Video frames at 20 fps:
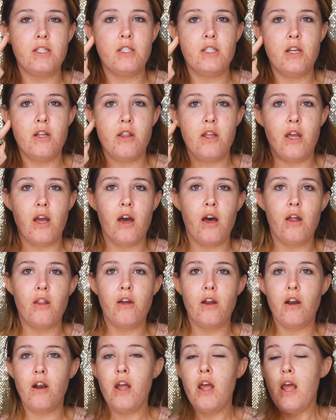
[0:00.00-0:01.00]
to the
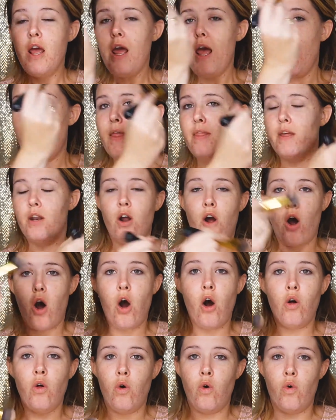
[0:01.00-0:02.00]
other and then
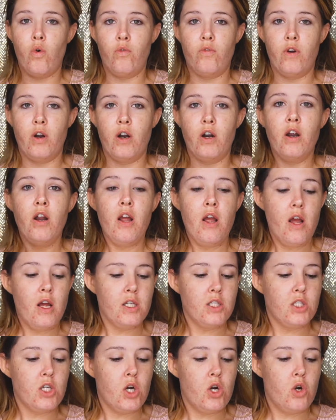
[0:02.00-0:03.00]
all over.
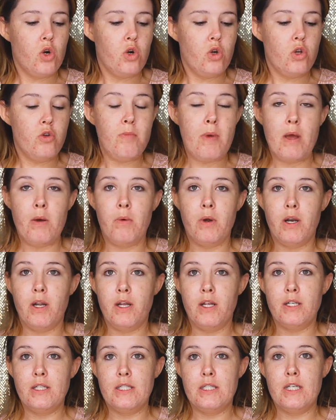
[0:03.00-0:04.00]
So you may want to
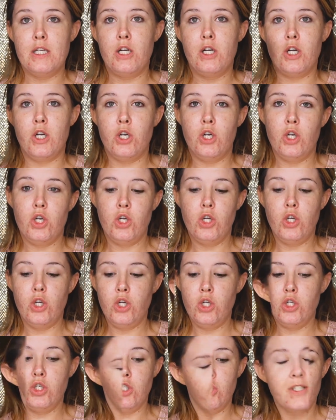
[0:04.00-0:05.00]
consider.
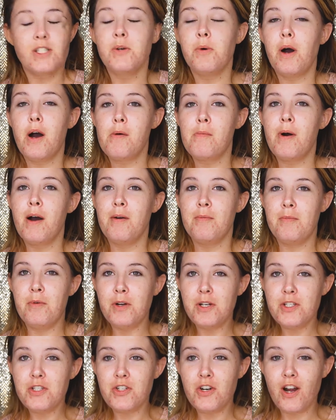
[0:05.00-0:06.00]
So while my
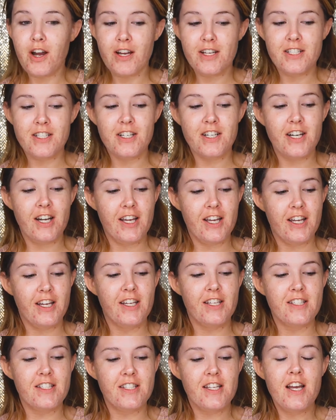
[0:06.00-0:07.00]
moisturizer
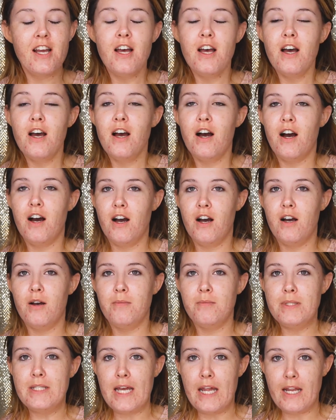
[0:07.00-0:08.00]
is
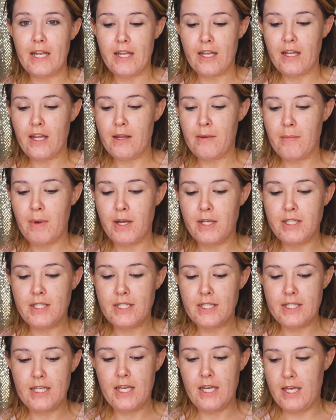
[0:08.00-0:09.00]
setting in my
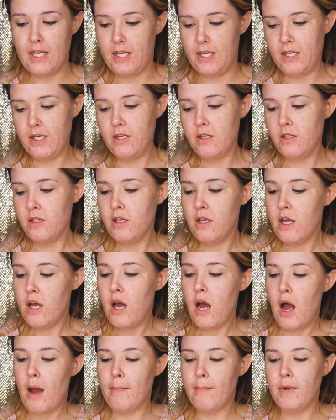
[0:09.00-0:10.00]
skin,
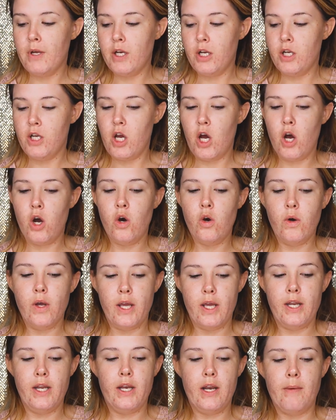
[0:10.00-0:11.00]
I'm going to go in
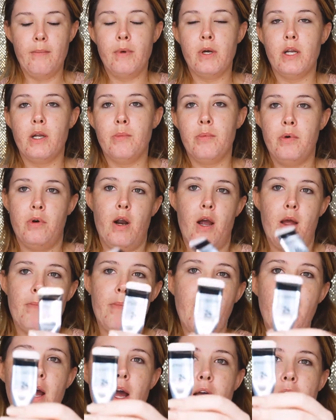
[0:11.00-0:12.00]
and I'm going to prime my
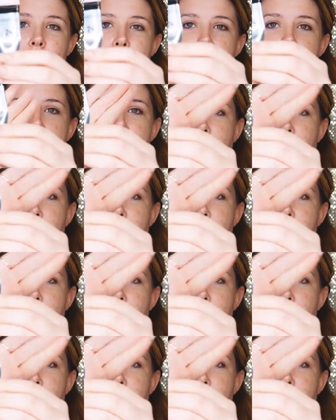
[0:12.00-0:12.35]
eyelids